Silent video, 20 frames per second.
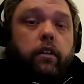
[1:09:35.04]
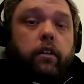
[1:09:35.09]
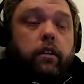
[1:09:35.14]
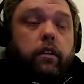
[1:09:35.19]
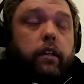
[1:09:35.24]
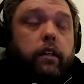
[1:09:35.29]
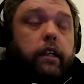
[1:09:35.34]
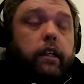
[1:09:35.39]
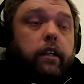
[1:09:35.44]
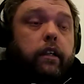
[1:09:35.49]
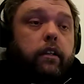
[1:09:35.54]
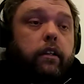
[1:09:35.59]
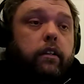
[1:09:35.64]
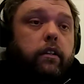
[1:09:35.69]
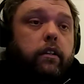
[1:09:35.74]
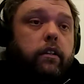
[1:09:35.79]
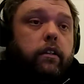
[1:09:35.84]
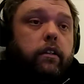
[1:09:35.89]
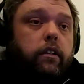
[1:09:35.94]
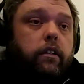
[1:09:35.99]
Yeah.
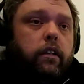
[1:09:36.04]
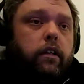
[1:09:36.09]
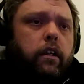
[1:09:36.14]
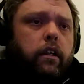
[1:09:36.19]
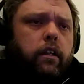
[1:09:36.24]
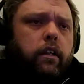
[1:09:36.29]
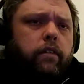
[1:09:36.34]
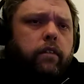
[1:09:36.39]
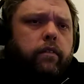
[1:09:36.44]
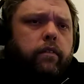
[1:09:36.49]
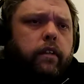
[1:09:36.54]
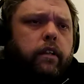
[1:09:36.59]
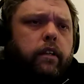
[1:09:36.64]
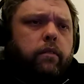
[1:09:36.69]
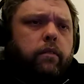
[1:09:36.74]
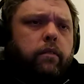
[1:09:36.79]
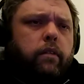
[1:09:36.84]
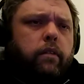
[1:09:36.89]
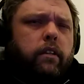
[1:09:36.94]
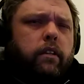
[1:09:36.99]

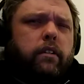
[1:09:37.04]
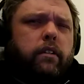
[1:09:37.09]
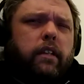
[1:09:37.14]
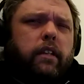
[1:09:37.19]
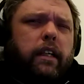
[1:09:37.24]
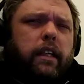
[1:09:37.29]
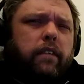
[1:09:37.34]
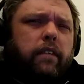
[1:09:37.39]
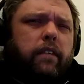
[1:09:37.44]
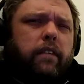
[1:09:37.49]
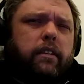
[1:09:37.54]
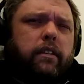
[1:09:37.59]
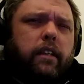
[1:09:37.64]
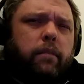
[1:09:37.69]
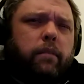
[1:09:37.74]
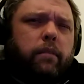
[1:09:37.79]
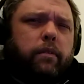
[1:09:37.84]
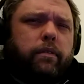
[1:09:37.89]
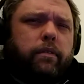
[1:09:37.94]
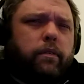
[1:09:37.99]
Um. What else did I have to
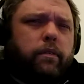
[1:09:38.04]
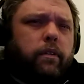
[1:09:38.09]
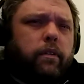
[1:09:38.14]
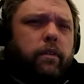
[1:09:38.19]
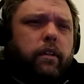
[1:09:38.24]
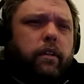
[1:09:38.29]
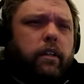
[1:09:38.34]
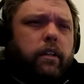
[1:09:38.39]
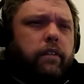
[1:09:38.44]
sign before?